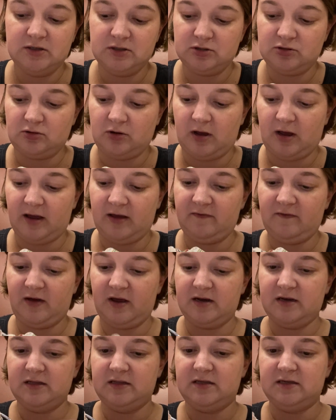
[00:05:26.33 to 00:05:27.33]
So I've
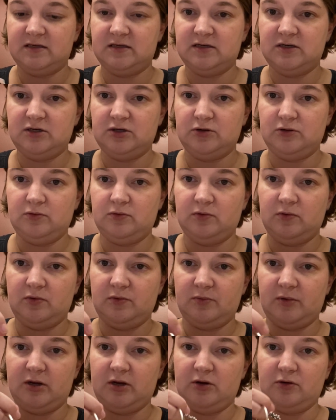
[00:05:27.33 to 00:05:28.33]
added this to
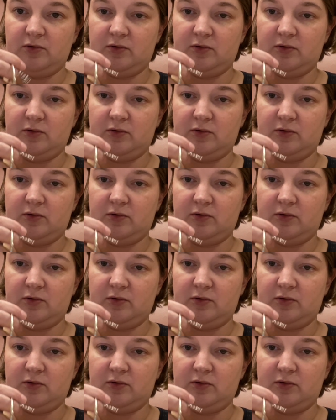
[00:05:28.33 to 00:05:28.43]
my,